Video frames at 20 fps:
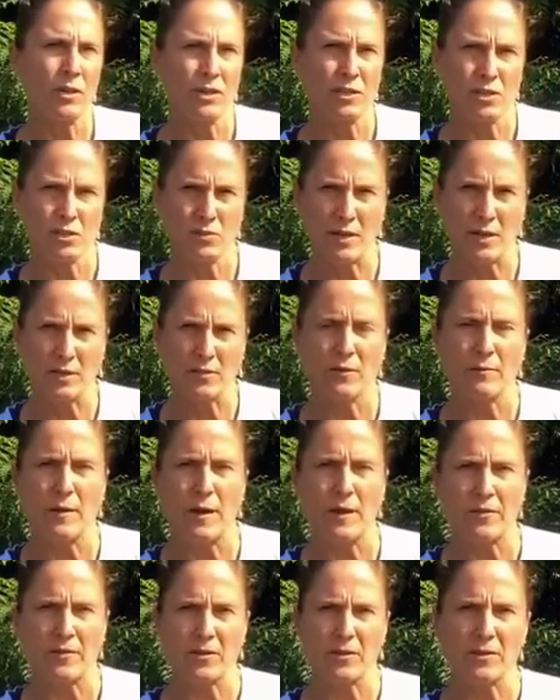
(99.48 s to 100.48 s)
each stretch for
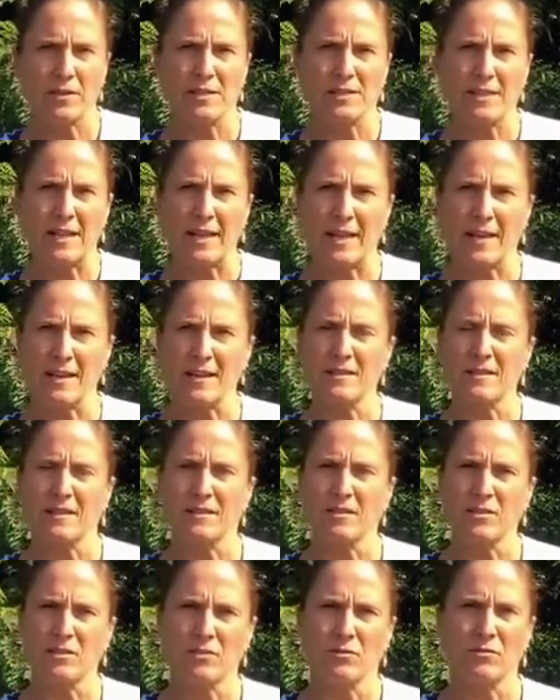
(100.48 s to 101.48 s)
about 30 seconds
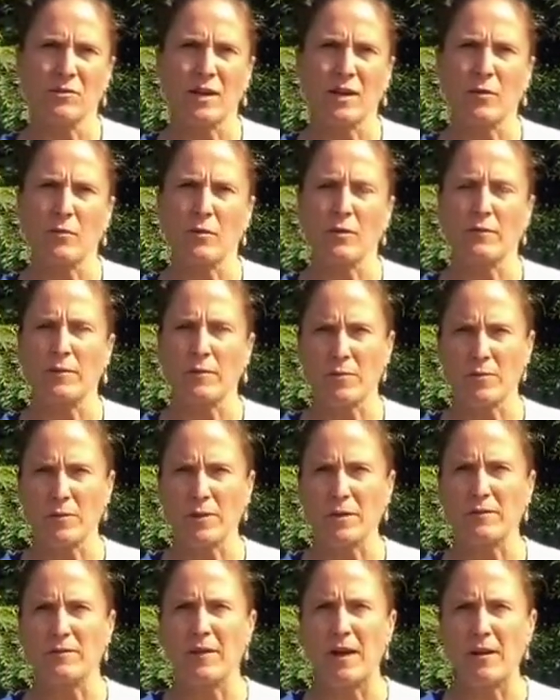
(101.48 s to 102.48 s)
and do anywhere from
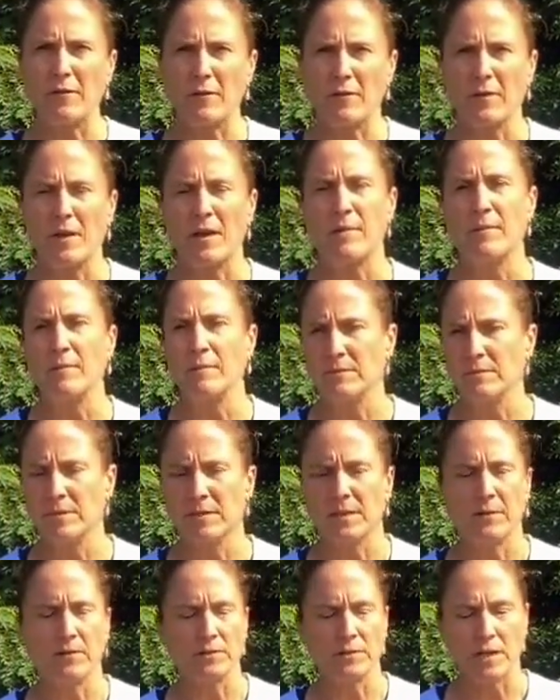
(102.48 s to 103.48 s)
3 to 5 of them
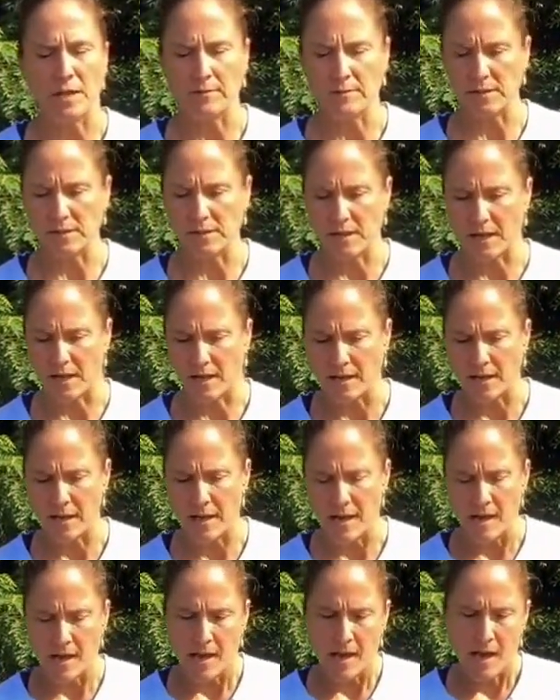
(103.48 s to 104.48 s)
several times a day.
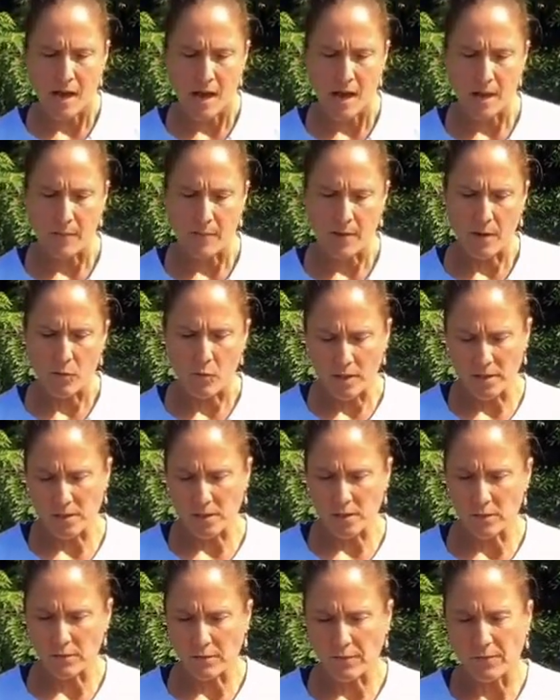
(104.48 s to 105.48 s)
And
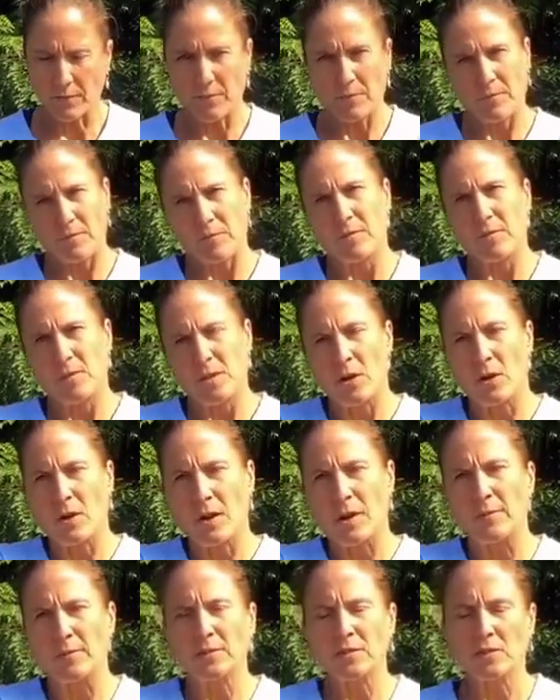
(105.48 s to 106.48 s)
once you've
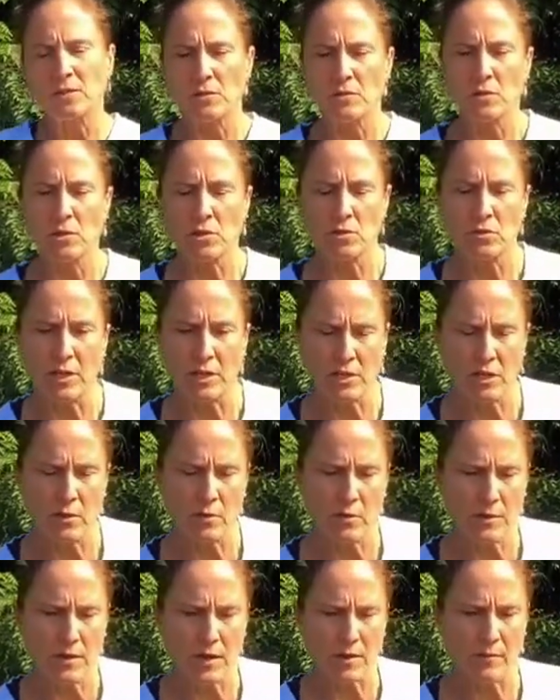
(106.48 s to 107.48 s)
are able to do the
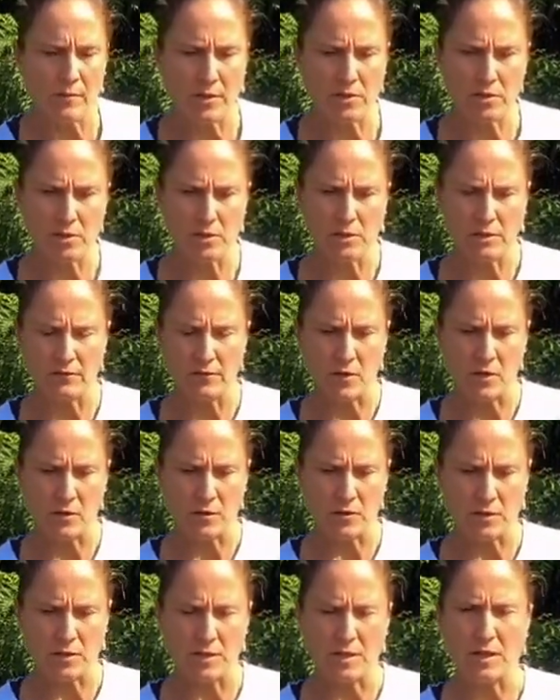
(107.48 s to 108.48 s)
stretching without much
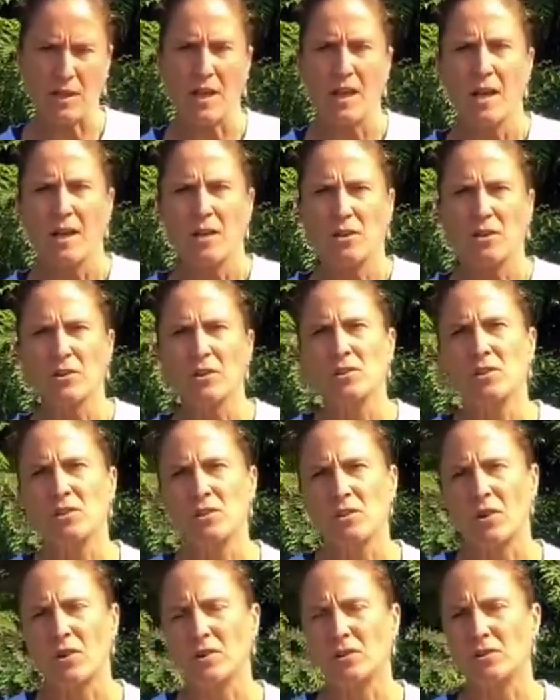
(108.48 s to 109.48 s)
difficulty, you can
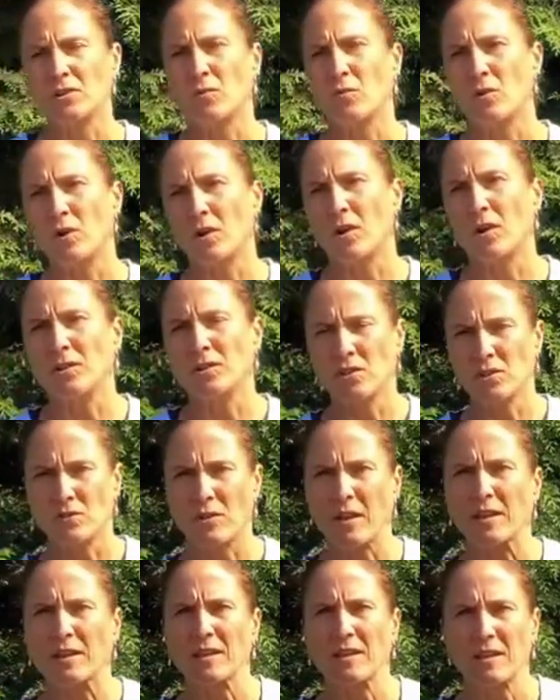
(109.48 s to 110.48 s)
start to work on
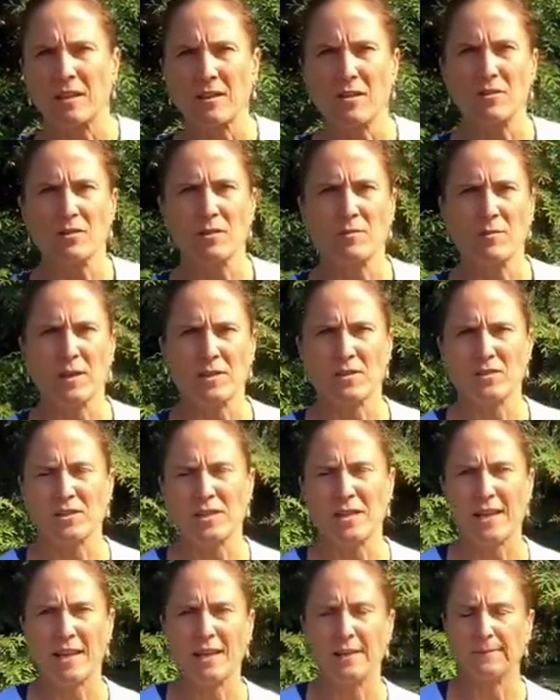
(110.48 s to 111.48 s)
strengthening those muscles
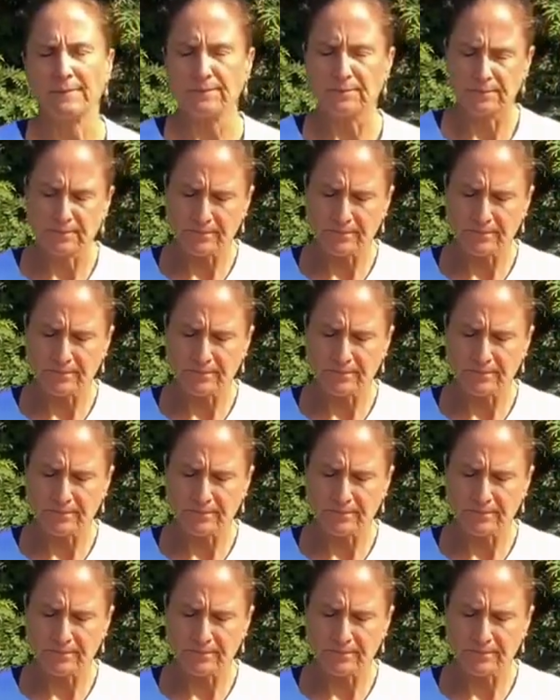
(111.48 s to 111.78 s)
again.